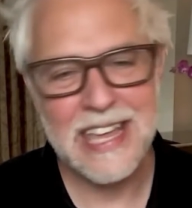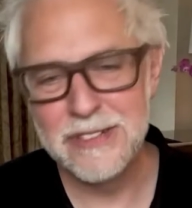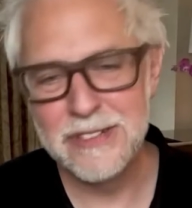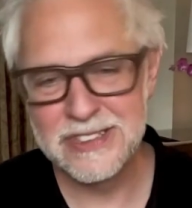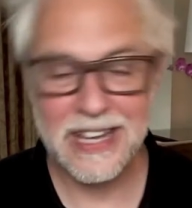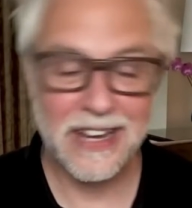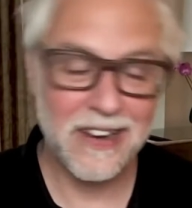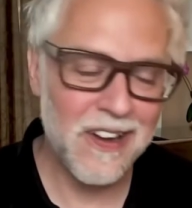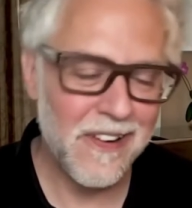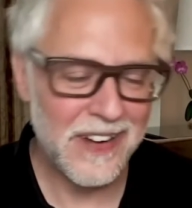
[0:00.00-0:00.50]

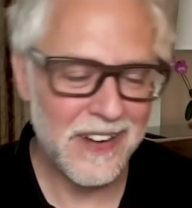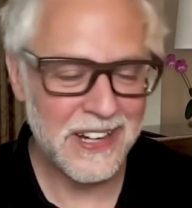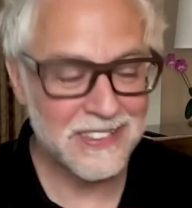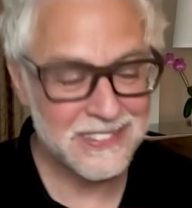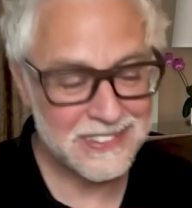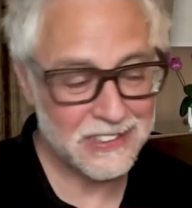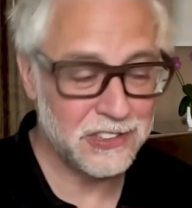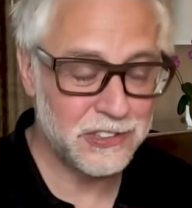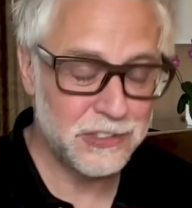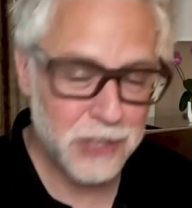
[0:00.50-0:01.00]
and yet
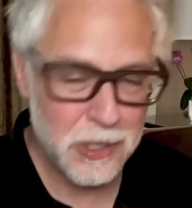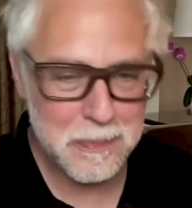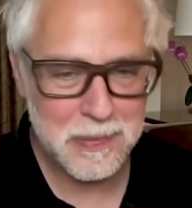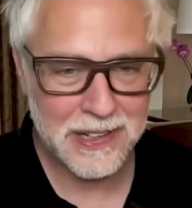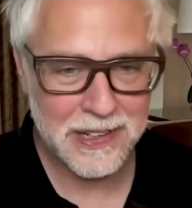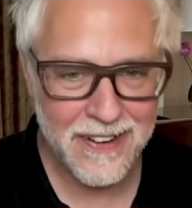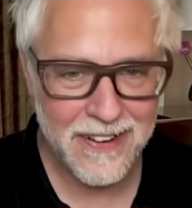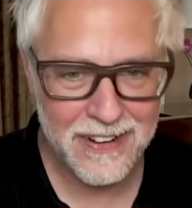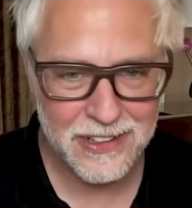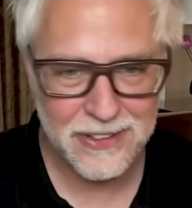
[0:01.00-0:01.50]

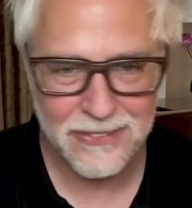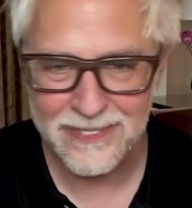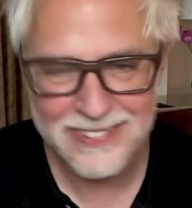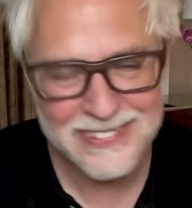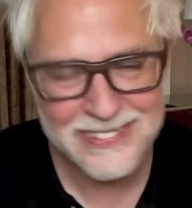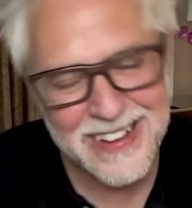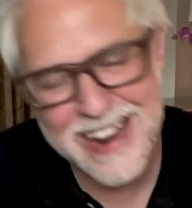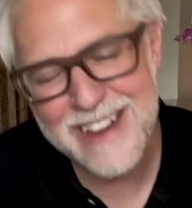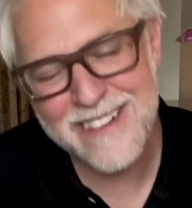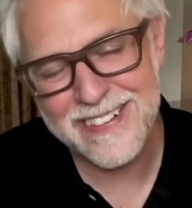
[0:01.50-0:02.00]
that's
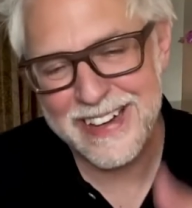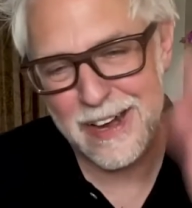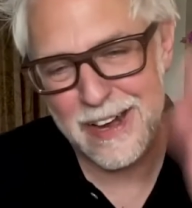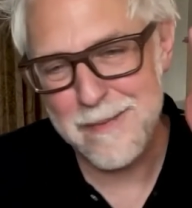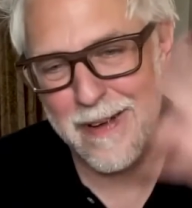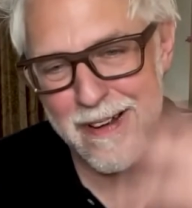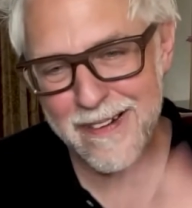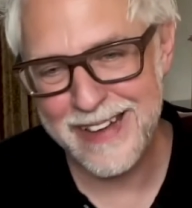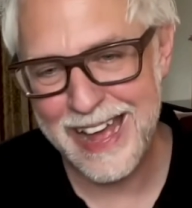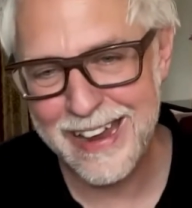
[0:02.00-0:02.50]
fine but if
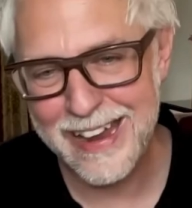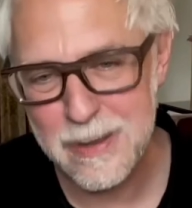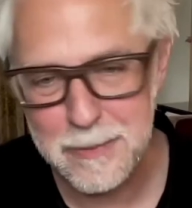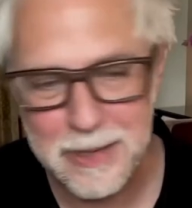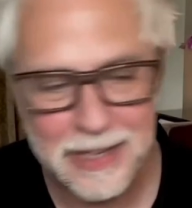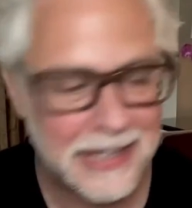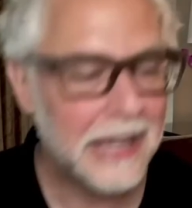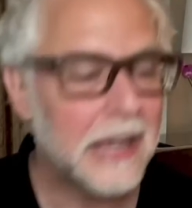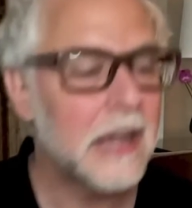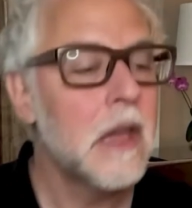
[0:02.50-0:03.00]
henry
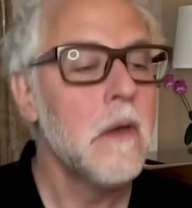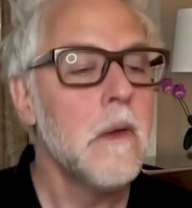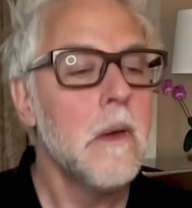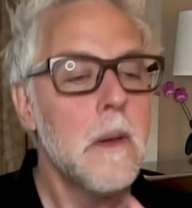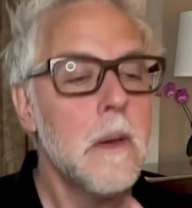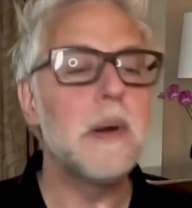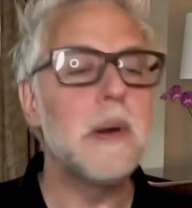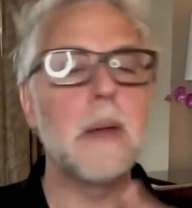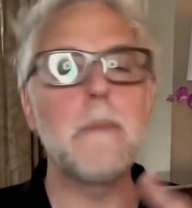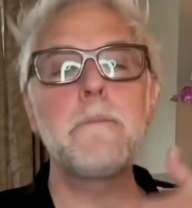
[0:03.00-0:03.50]
cavill does
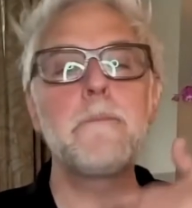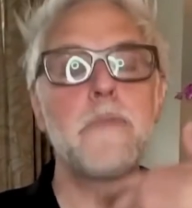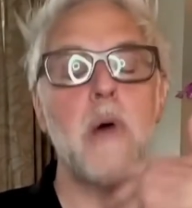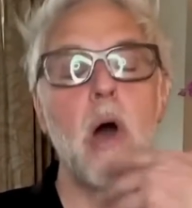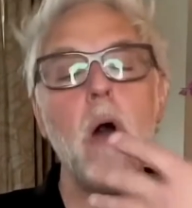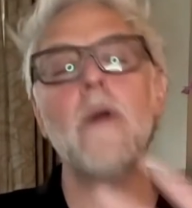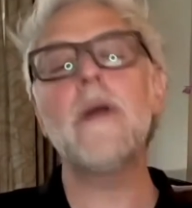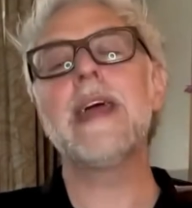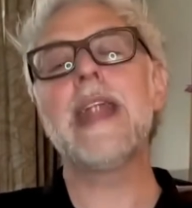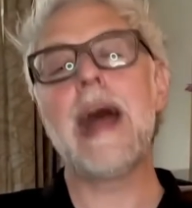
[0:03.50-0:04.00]
it it's a
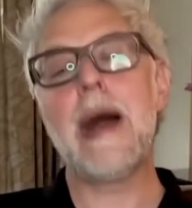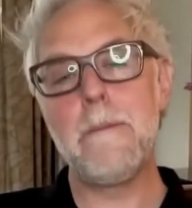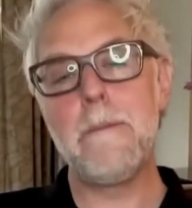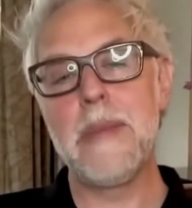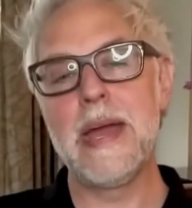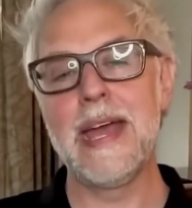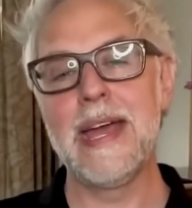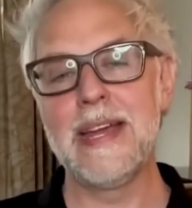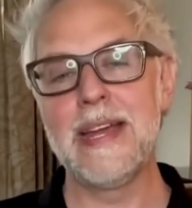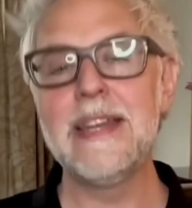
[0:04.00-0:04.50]

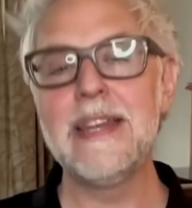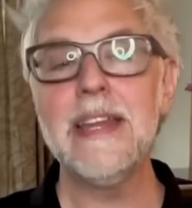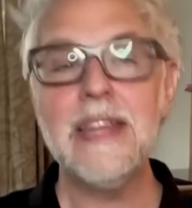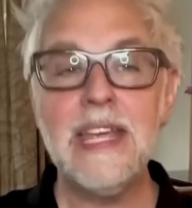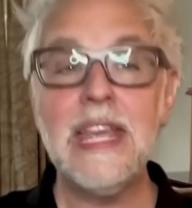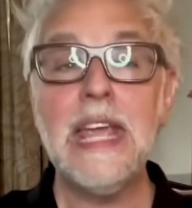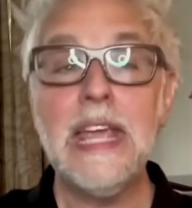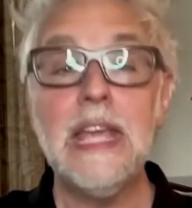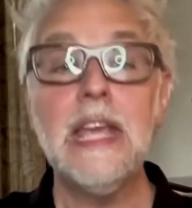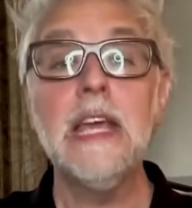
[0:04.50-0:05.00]
problem you
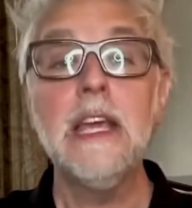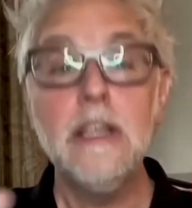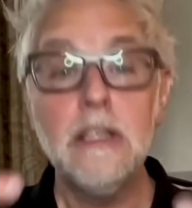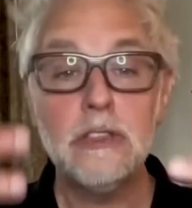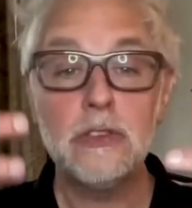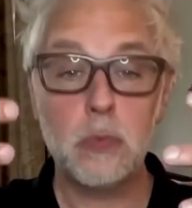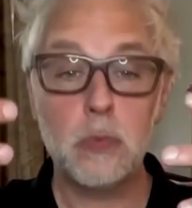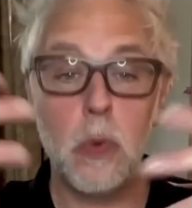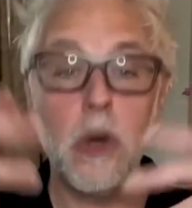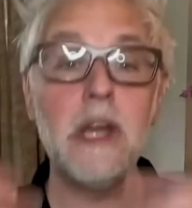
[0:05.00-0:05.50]
know
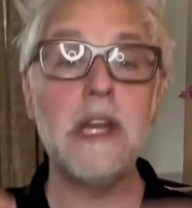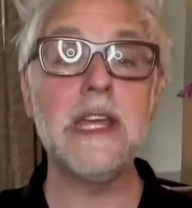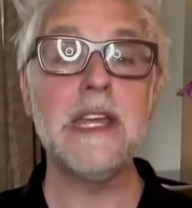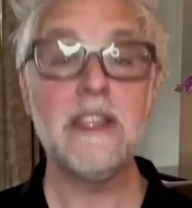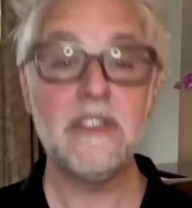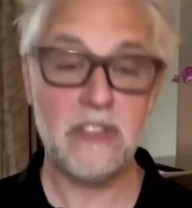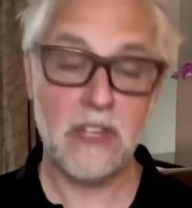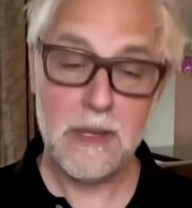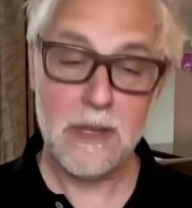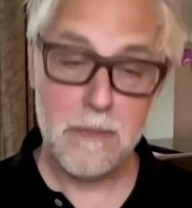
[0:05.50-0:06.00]
it's,
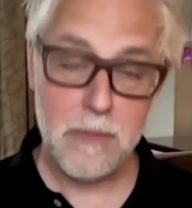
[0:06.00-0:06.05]
it's very